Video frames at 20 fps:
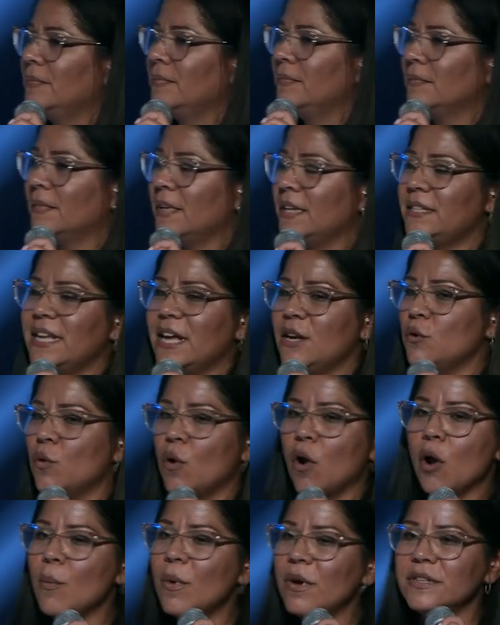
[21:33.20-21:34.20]
They said
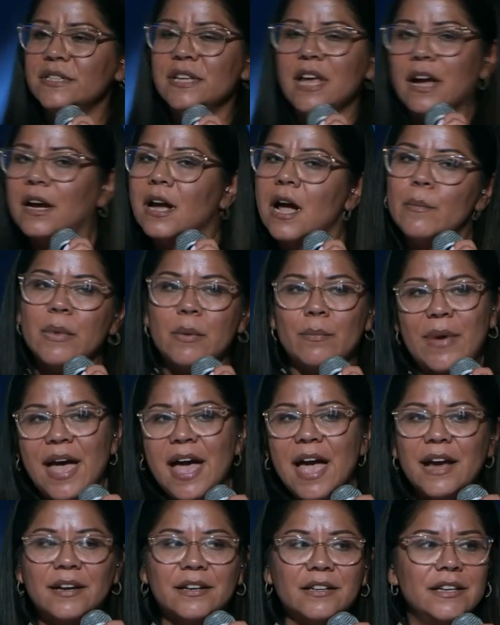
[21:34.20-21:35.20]
normal's not coming
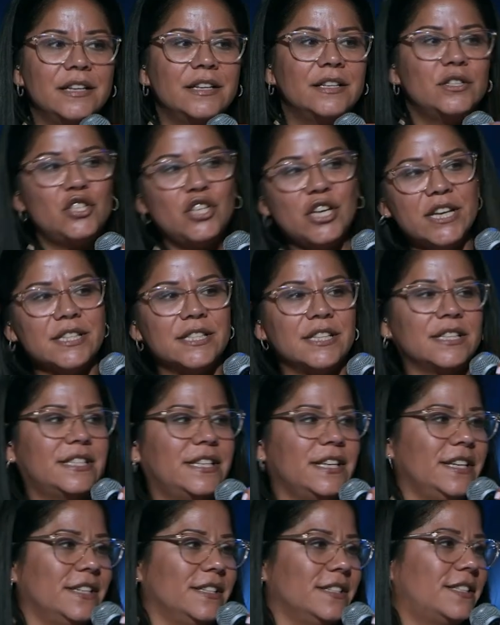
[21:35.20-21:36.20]
back, Jesus
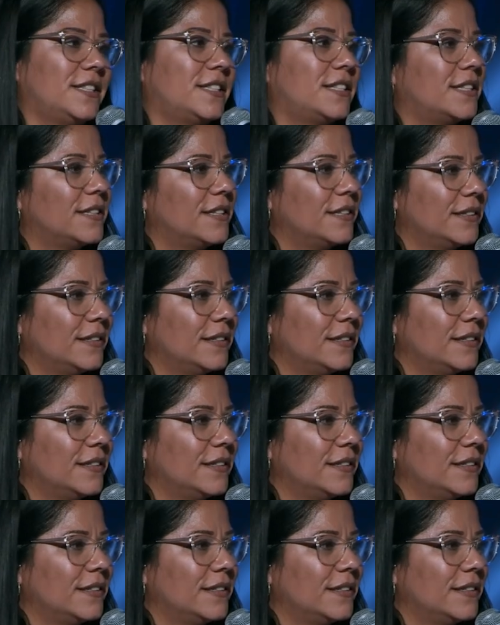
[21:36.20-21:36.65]
is.